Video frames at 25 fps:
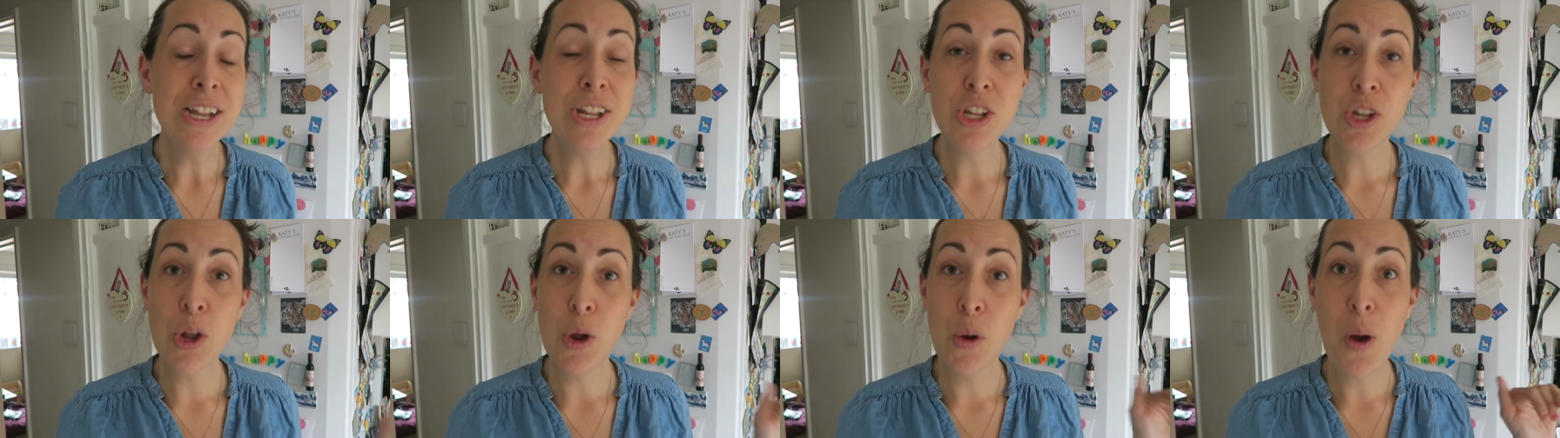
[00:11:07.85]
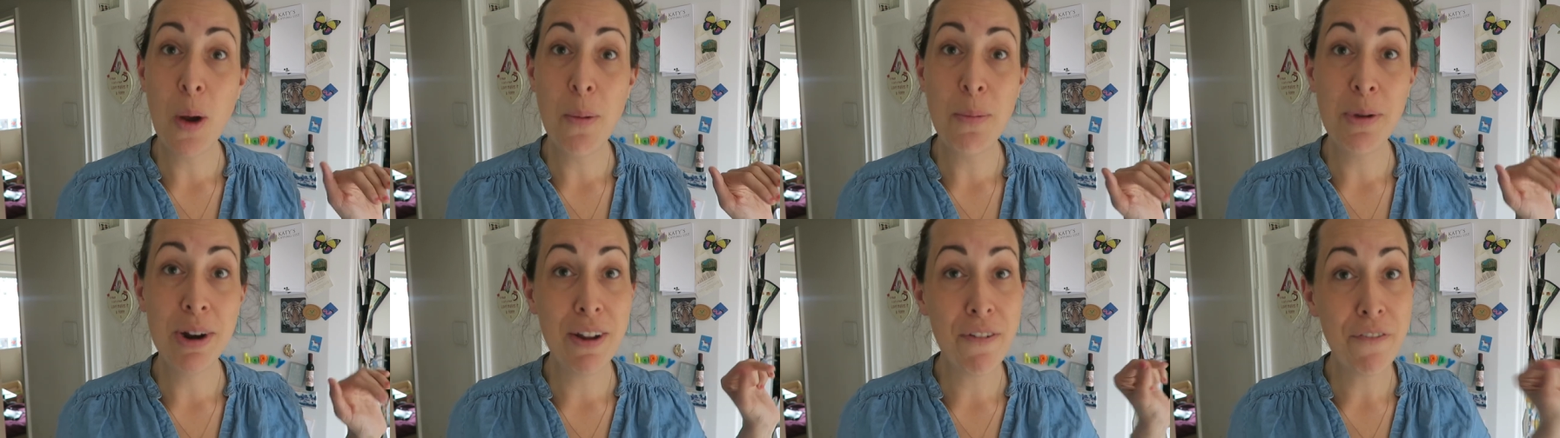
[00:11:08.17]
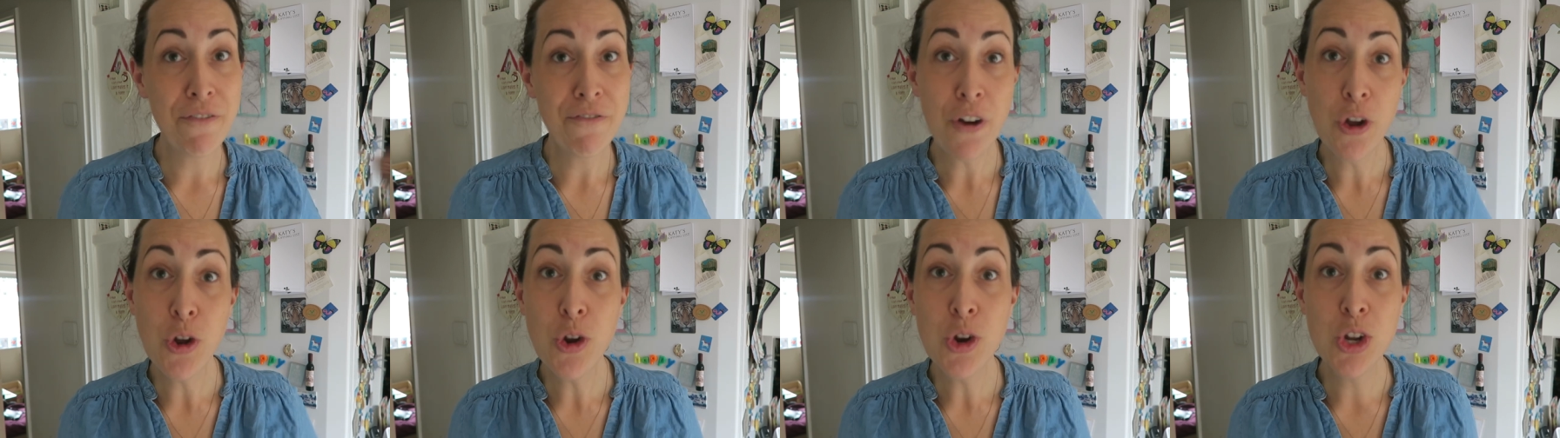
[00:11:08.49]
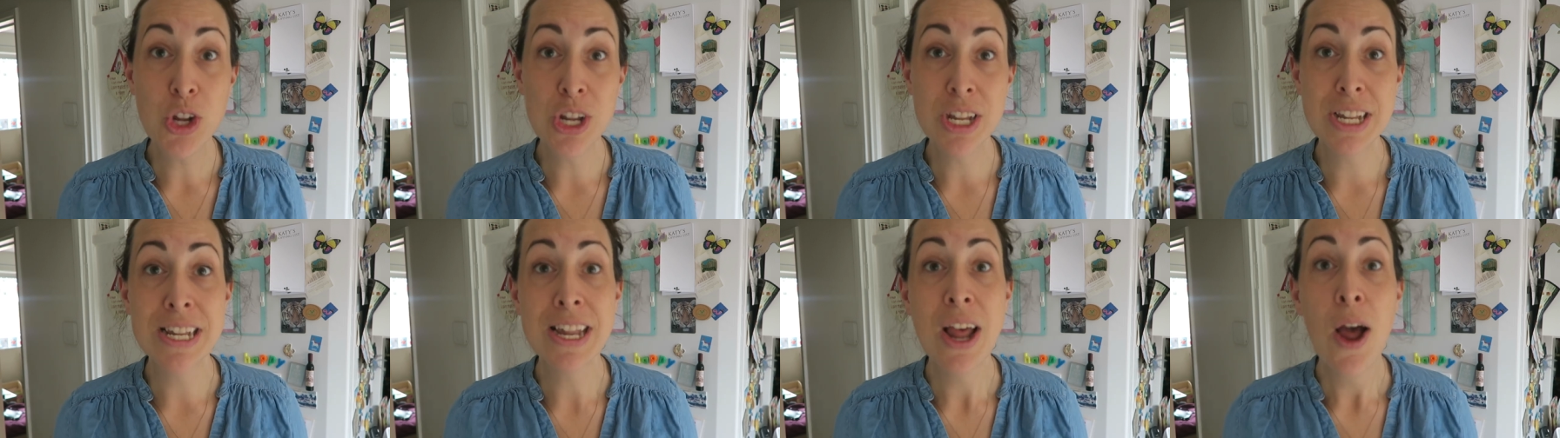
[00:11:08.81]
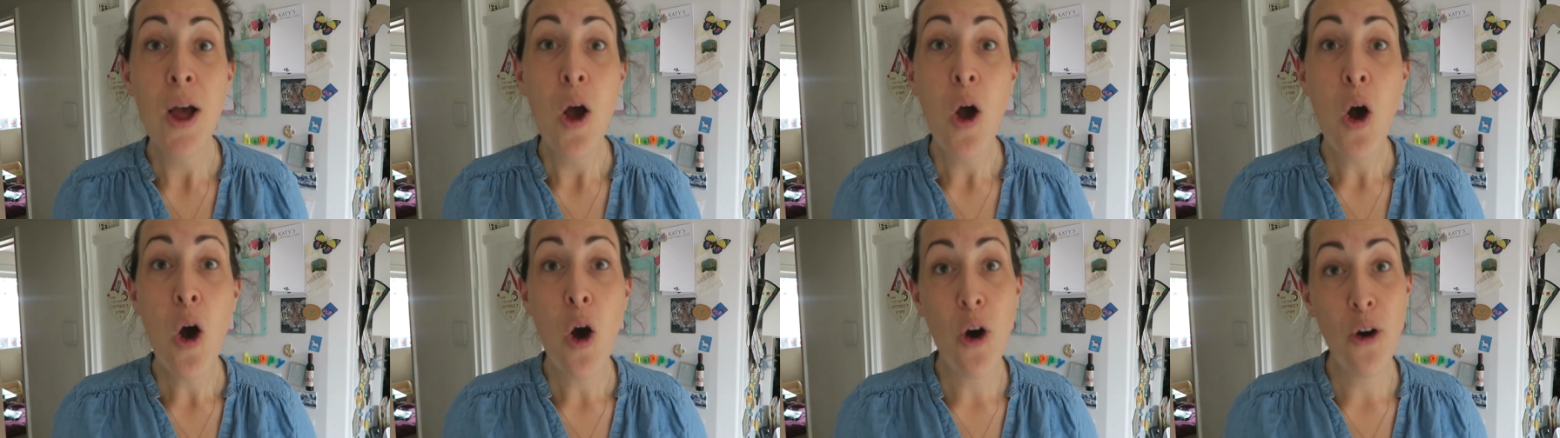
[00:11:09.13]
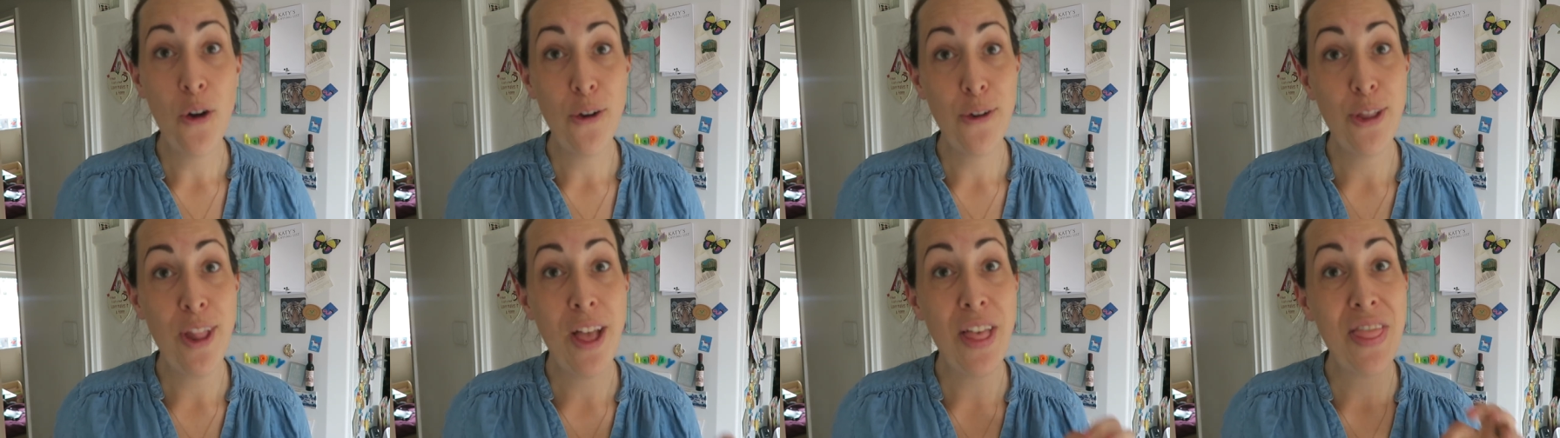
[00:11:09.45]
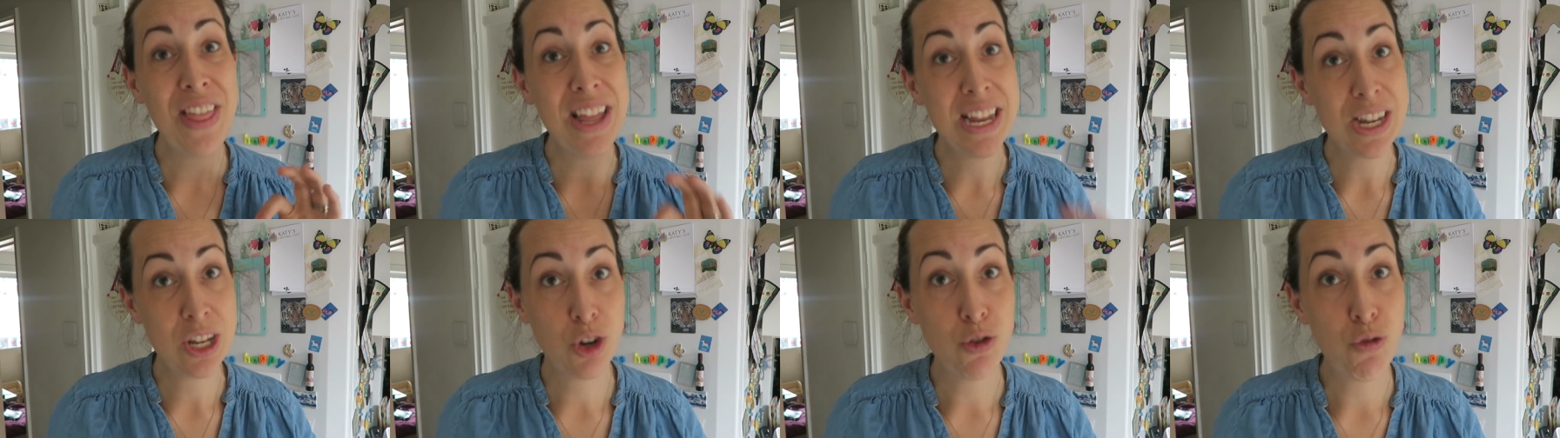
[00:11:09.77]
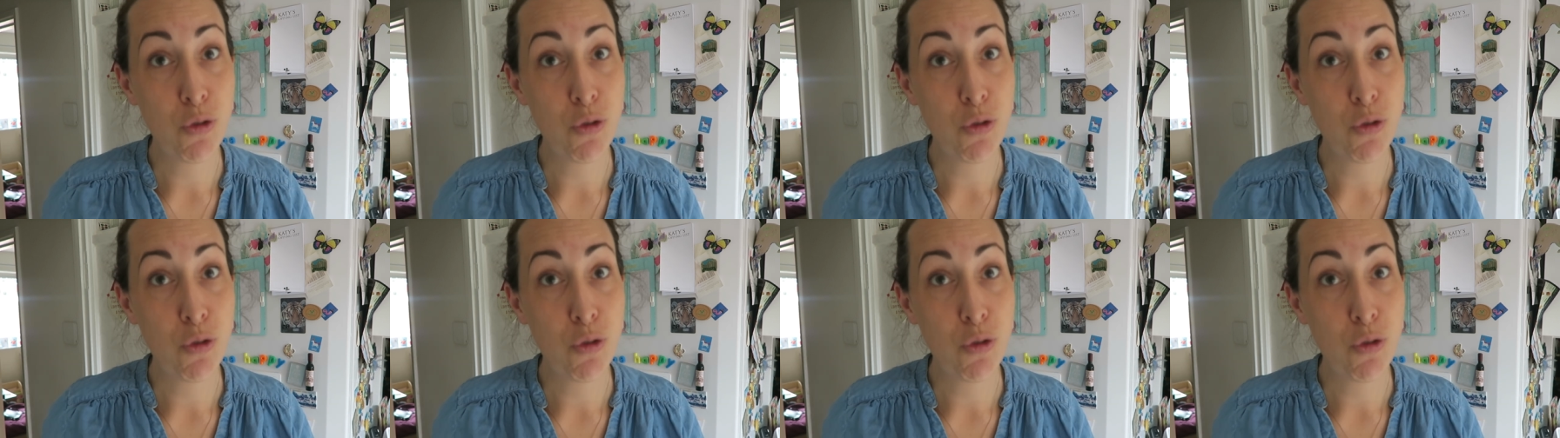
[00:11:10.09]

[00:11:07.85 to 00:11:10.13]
So I'm gonna focus on this